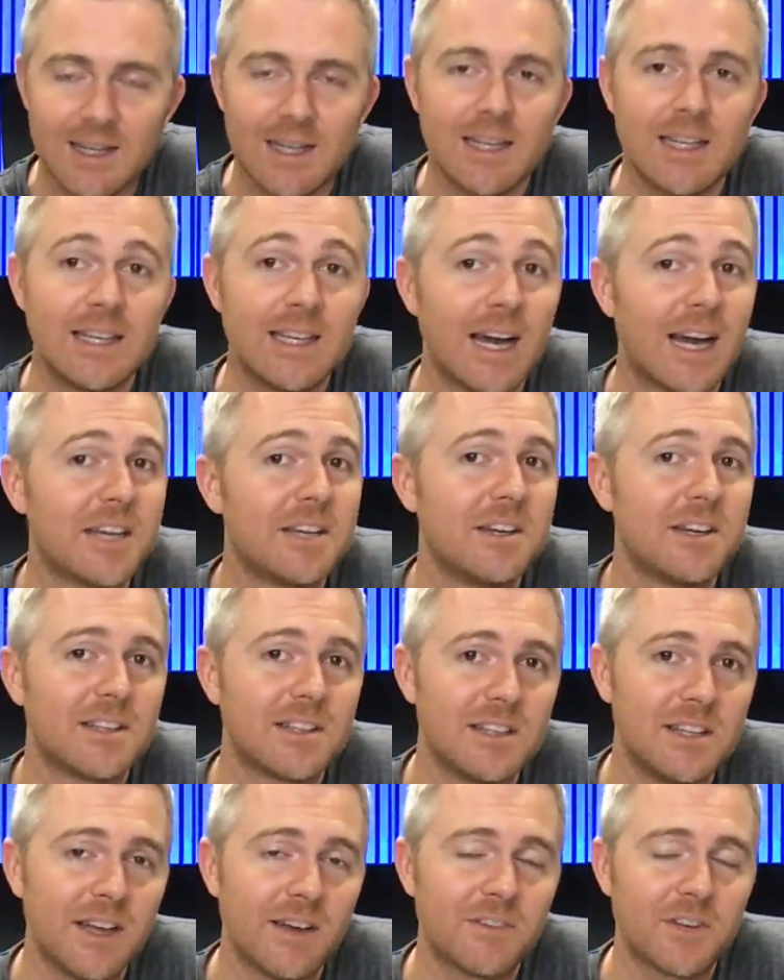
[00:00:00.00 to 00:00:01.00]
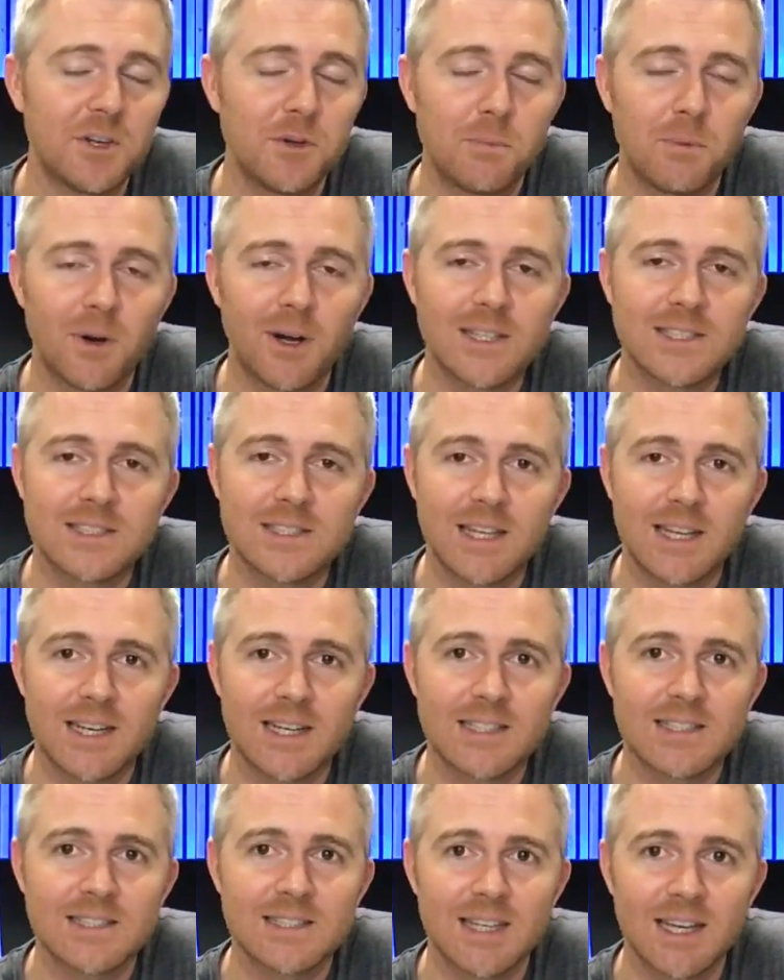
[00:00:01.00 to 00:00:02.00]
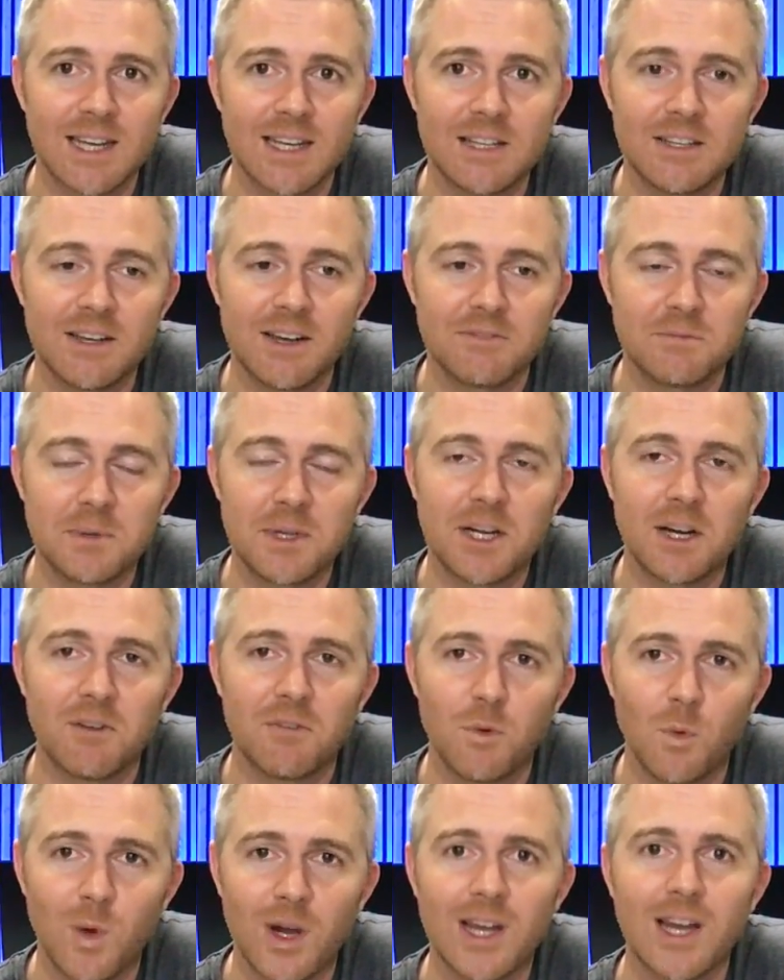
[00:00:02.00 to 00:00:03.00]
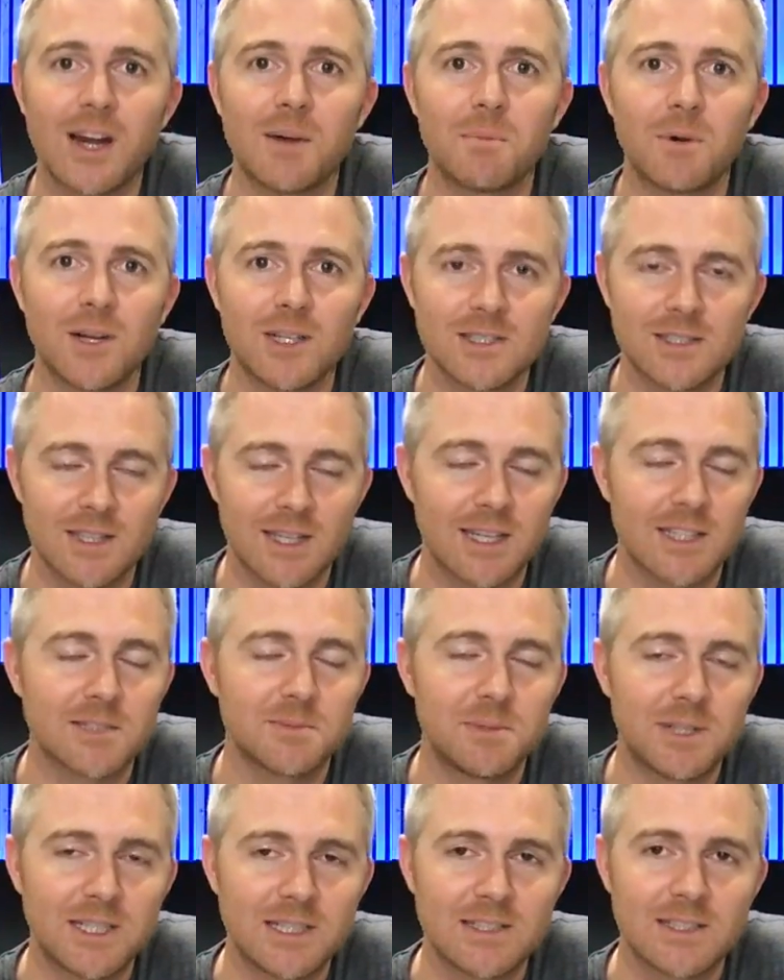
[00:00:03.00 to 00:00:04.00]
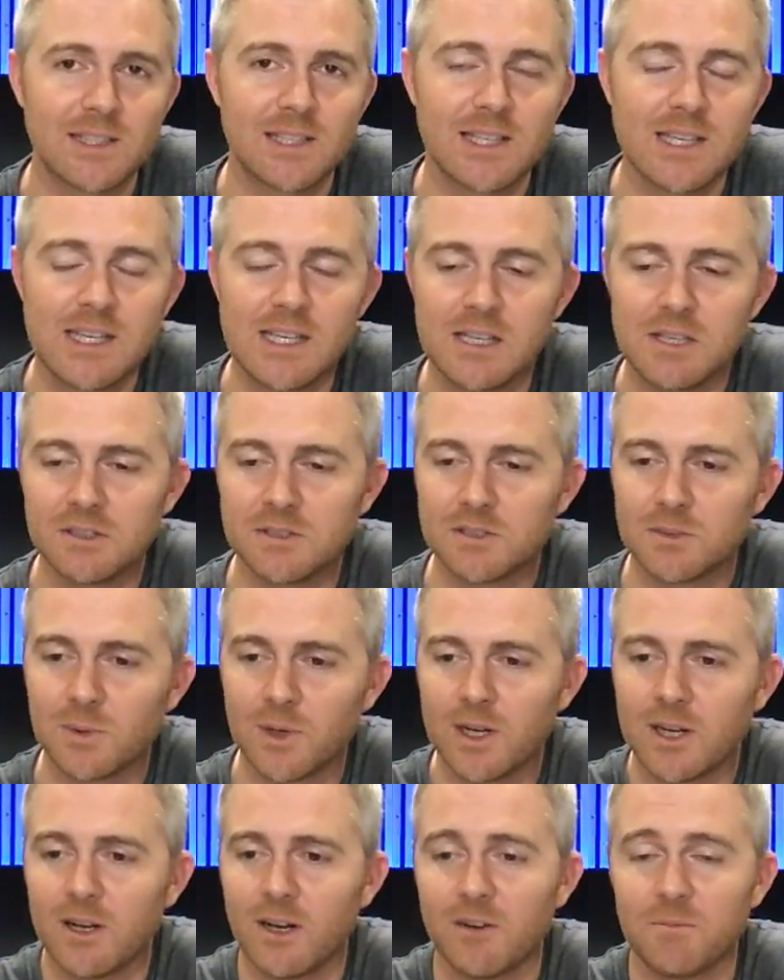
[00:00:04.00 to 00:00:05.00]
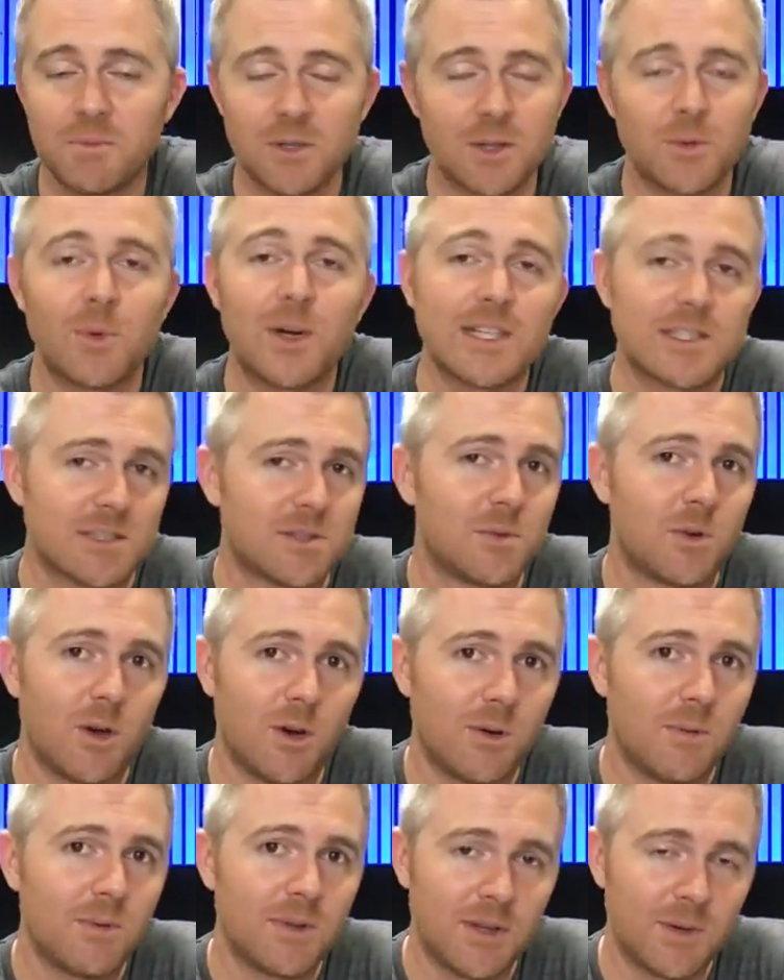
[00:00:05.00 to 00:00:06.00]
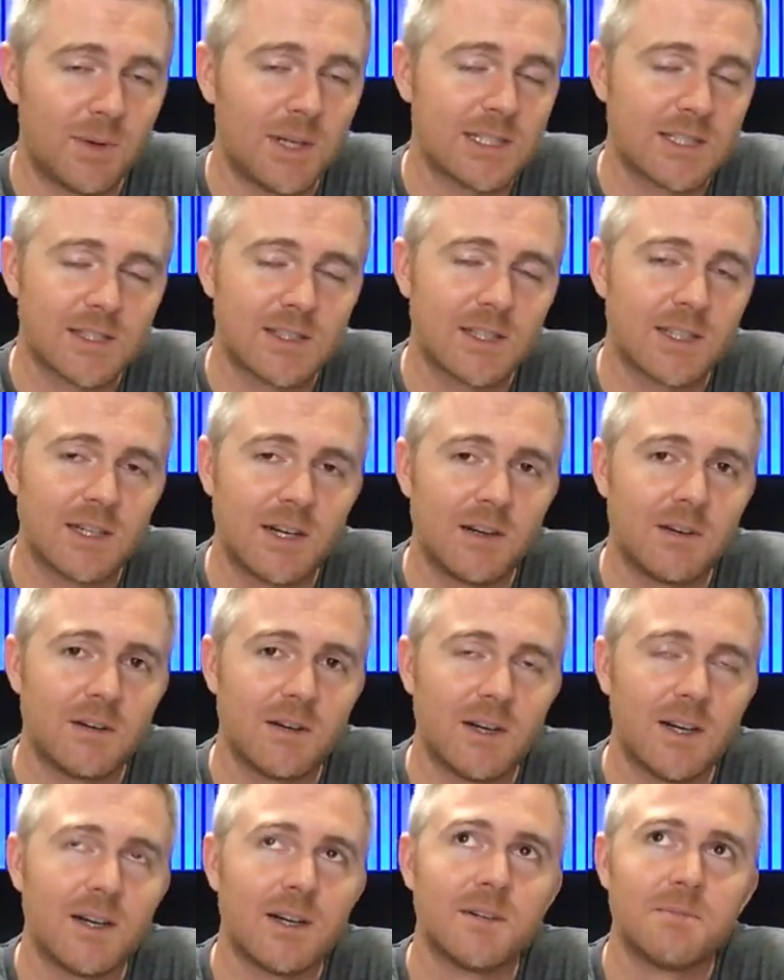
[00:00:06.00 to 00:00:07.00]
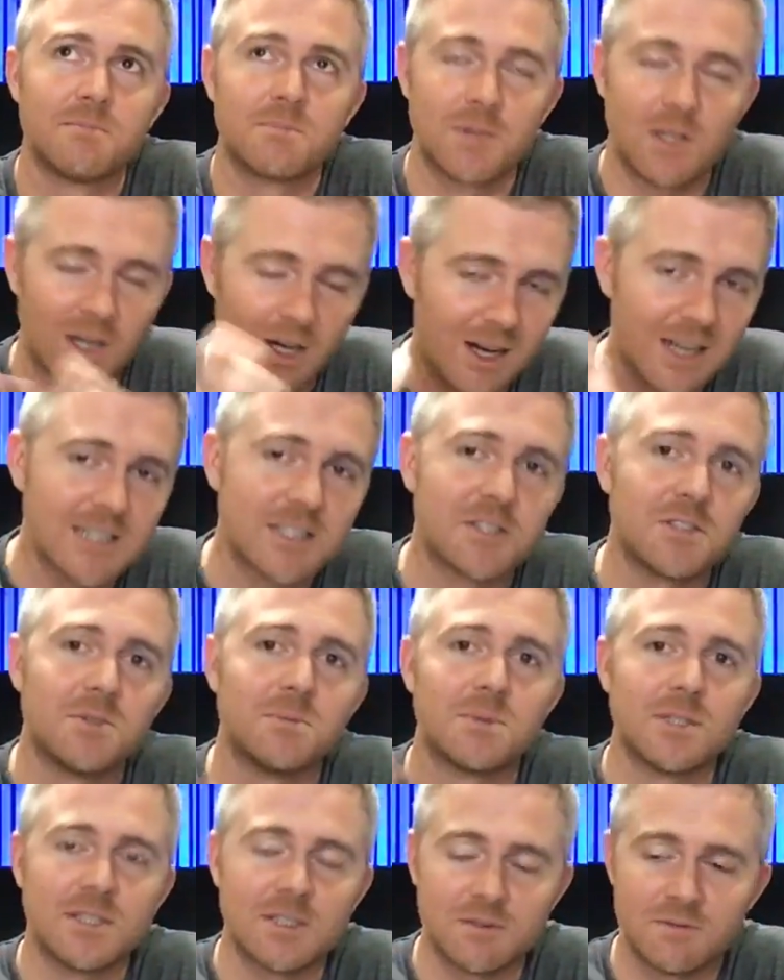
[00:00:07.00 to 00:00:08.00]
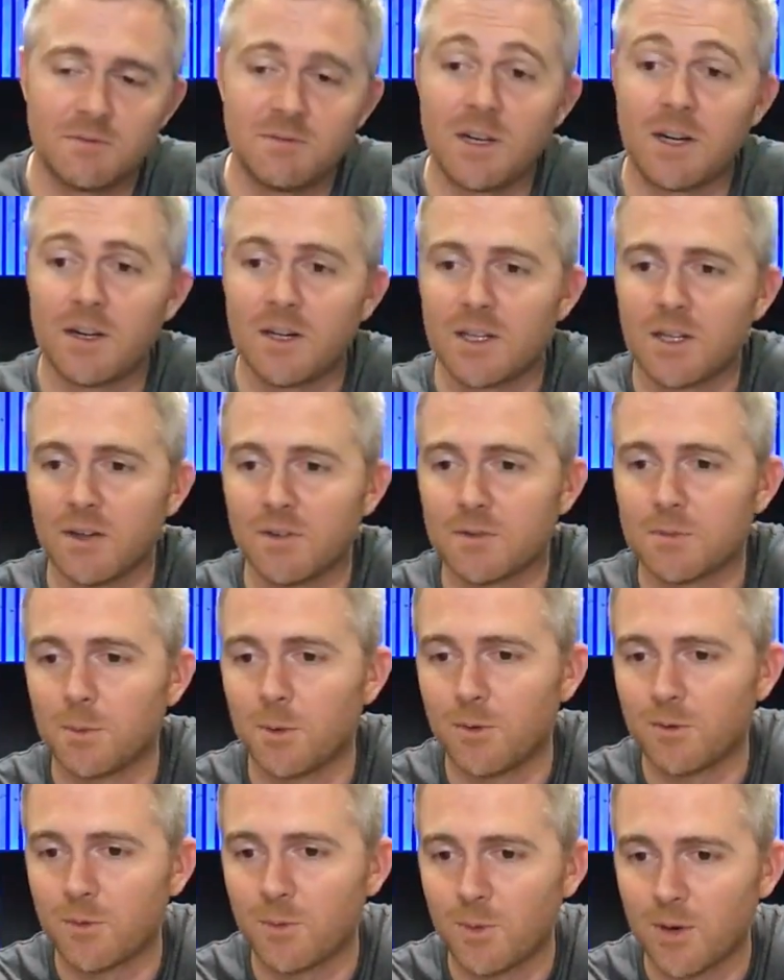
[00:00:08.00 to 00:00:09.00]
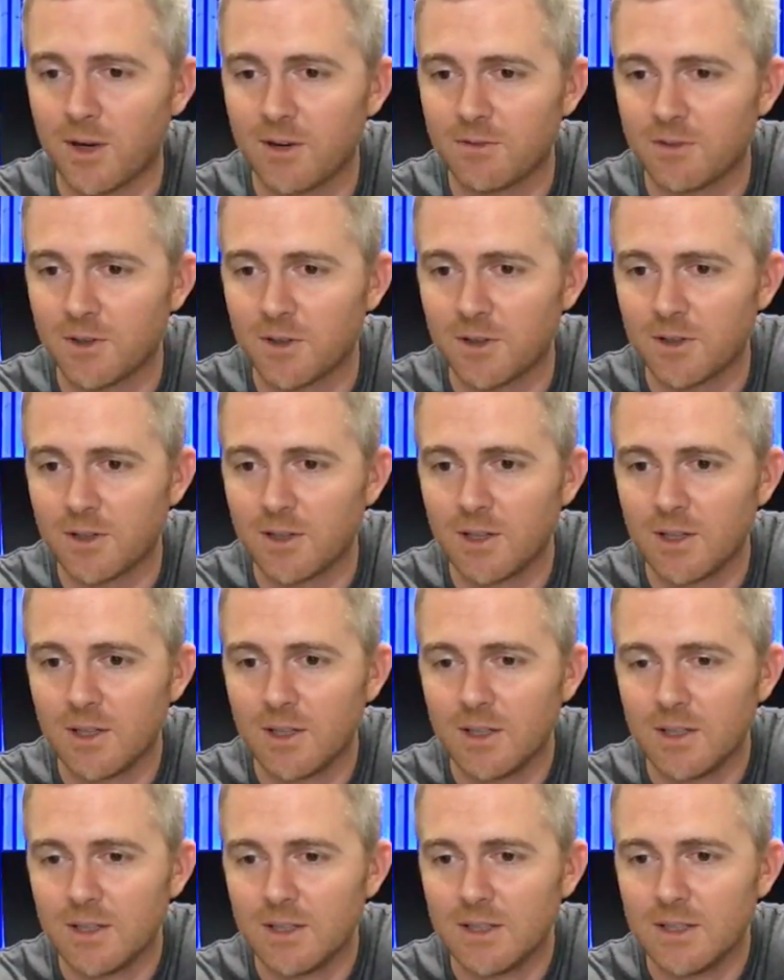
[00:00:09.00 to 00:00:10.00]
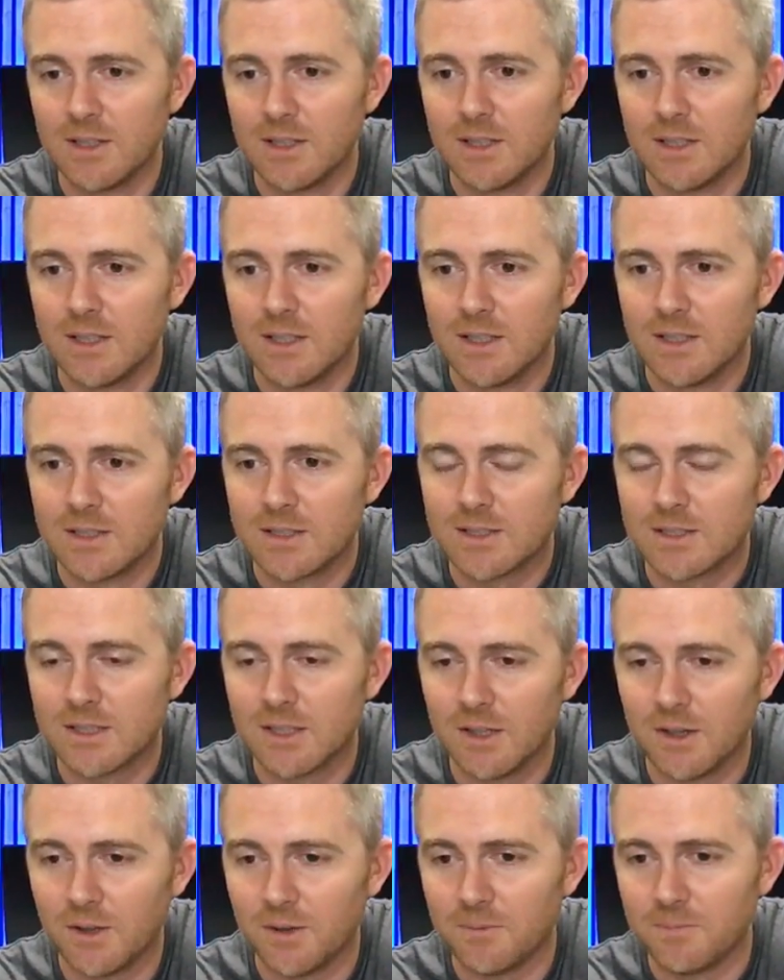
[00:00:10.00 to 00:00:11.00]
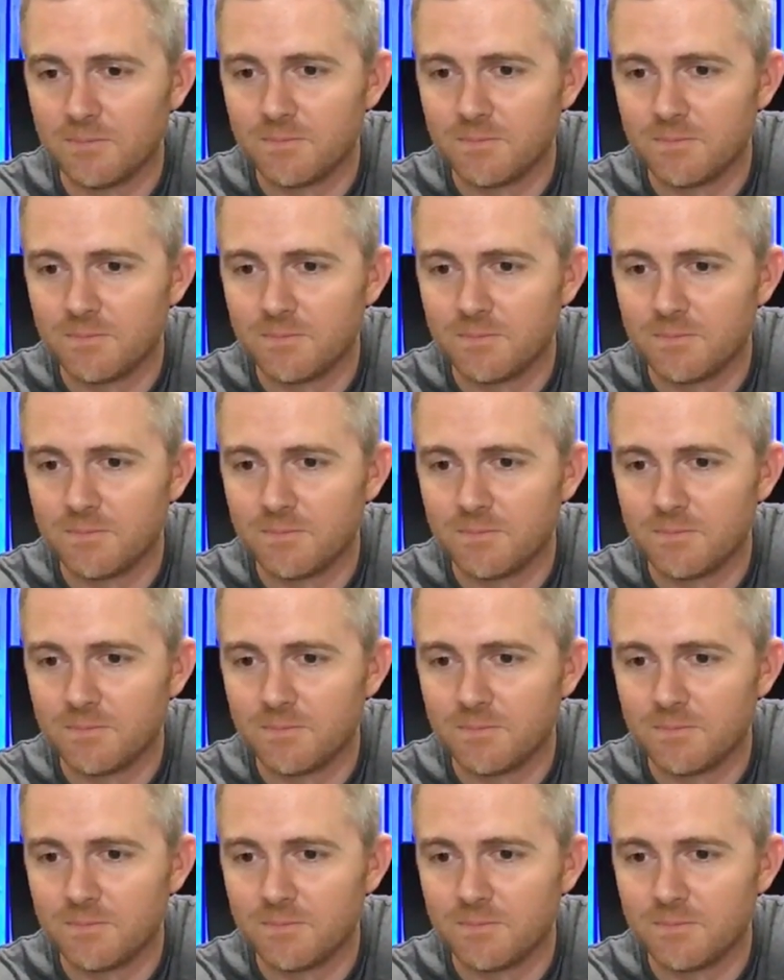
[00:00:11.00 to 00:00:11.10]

Yeah, you, you have to do prosthetics and you have to be careful what kind of prosthetics because of the heat. You'd sweat it off. But the rest of the, robe, the, rest of the uh, costume is very comfortable from what I've heard. So...